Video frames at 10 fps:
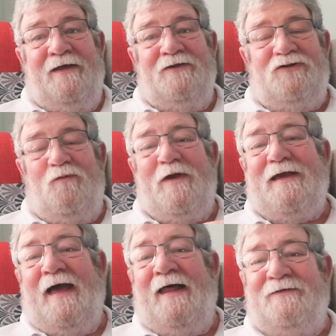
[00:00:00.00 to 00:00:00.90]
So we
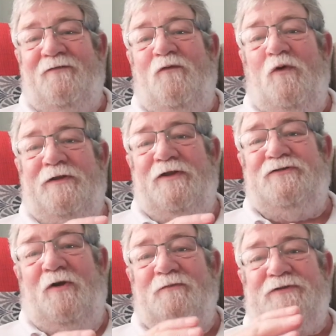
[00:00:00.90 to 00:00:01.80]
can't afford the
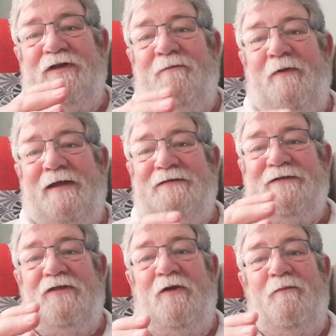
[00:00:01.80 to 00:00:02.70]
jumps in the prices
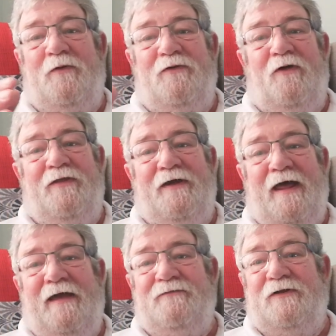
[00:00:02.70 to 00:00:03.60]
that they're putting on the
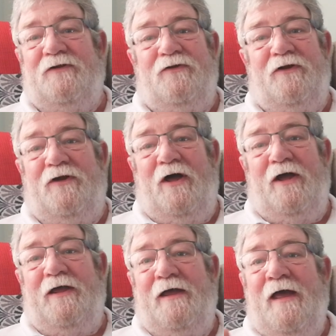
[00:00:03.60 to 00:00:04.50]
knives that they're doing
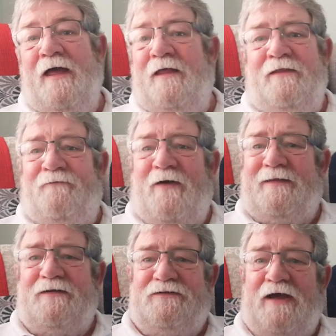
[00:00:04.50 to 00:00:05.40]
now. The fact
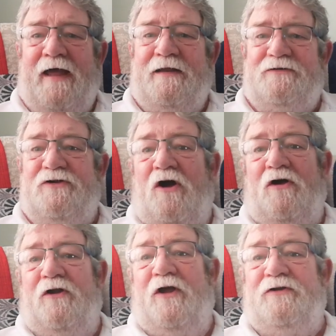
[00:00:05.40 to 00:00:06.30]
that China's
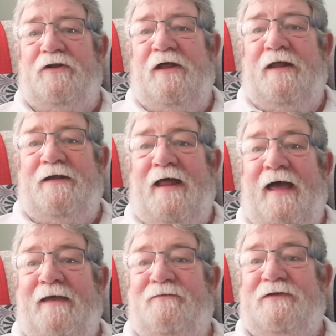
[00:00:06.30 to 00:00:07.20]
knocking out
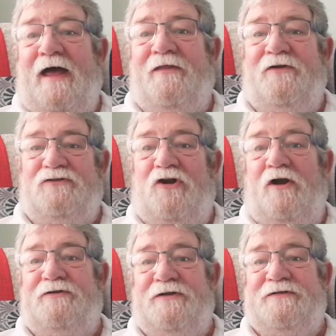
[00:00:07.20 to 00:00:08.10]
knives and they're
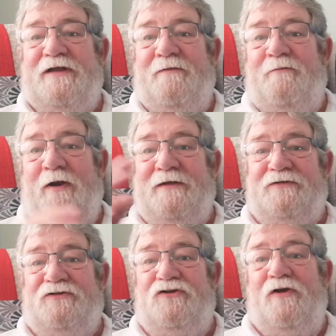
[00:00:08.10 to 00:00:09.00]
charging the same price
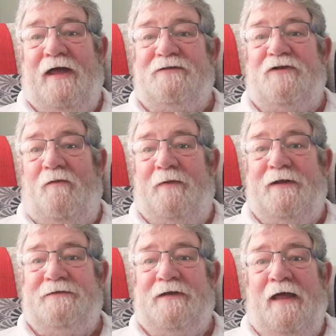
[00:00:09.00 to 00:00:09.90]
as US
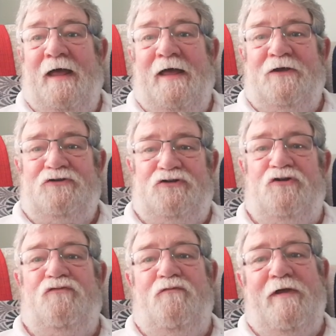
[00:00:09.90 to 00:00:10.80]
companies
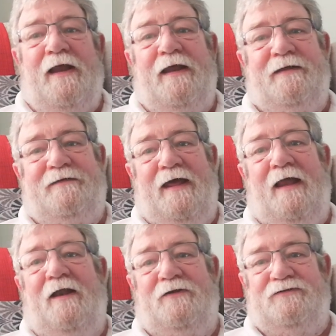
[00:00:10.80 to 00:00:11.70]
should really
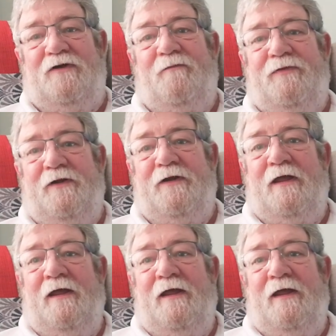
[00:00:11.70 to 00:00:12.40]
tell us something.